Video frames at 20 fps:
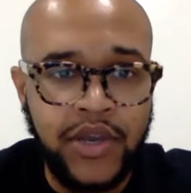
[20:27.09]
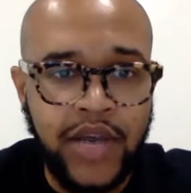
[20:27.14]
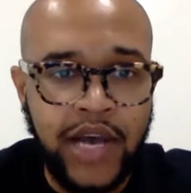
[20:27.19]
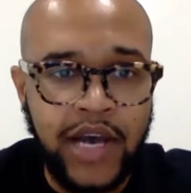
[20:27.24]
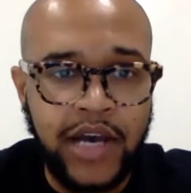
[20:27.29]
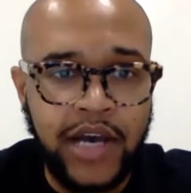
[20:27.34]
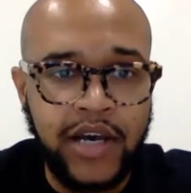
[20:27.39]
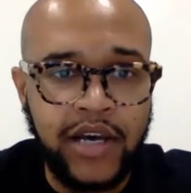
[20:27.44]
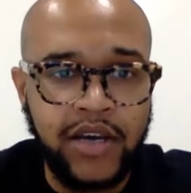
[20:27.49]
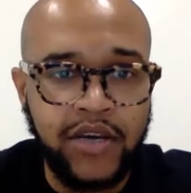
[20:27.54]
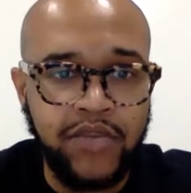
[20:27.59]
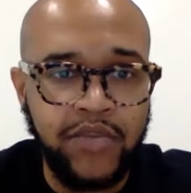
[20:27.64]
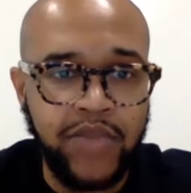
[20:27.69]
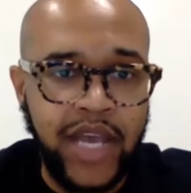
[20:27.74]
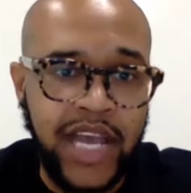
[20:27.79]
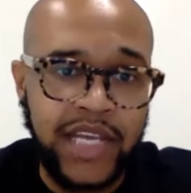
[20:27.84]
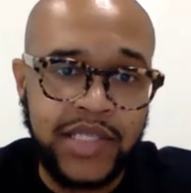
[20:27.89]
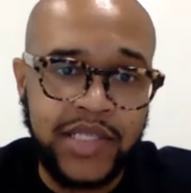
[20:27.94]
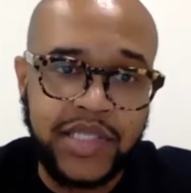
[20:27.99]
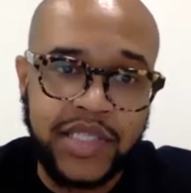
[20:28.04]

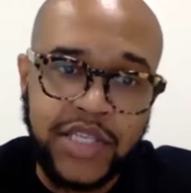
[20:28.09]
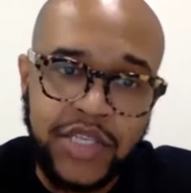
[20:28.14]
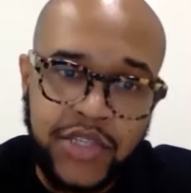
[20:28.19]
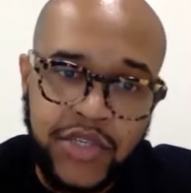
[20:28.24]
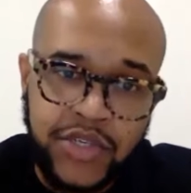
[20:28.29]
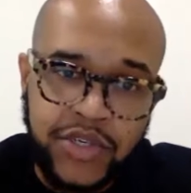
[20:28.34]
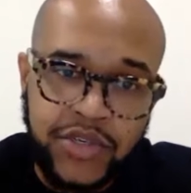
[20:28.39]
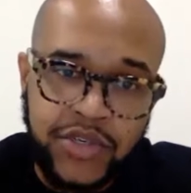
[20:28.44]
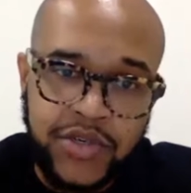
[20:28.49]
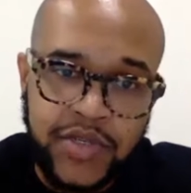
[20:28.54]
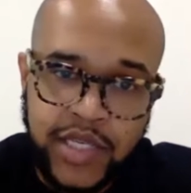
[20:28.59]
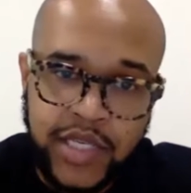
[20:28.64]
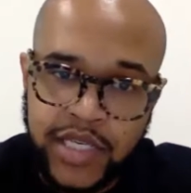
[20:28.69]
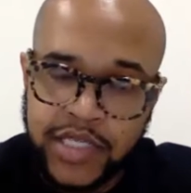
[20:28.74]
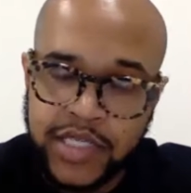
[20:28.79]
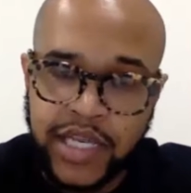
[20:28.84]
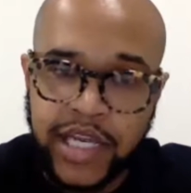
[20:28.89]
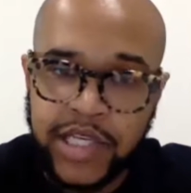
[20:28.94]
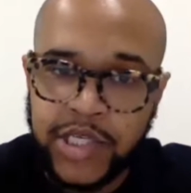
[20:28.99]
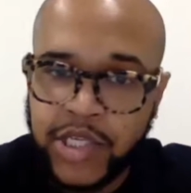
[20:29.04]
as teachers and
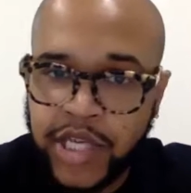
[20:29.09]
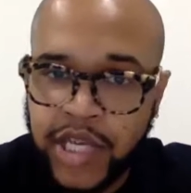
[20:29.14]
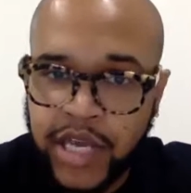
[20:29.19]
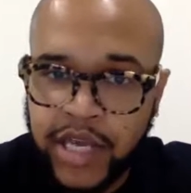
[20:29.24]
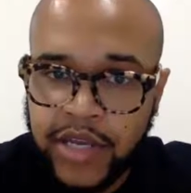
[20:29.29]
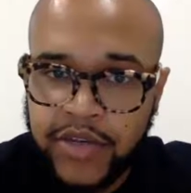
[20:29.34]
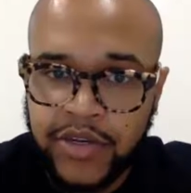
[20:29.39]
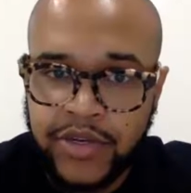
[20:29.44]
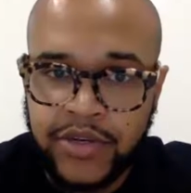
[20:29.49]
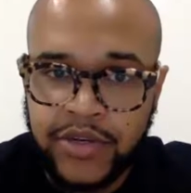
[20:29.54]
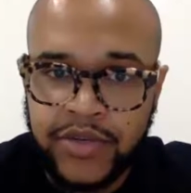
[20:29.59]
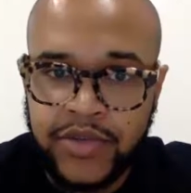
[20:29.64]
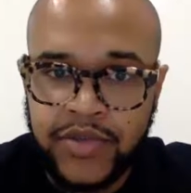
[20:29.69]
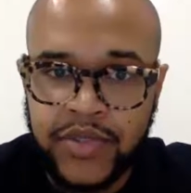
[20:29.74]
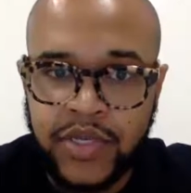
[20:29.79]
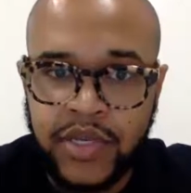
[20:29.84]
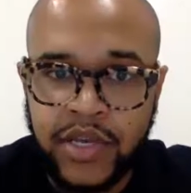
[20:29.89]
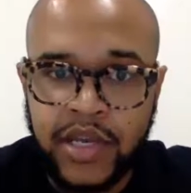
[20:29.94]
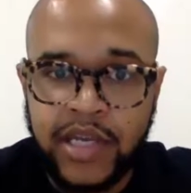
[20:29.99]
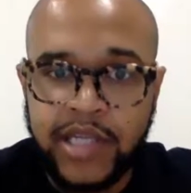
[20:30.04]
as
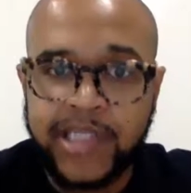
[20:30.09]
educators,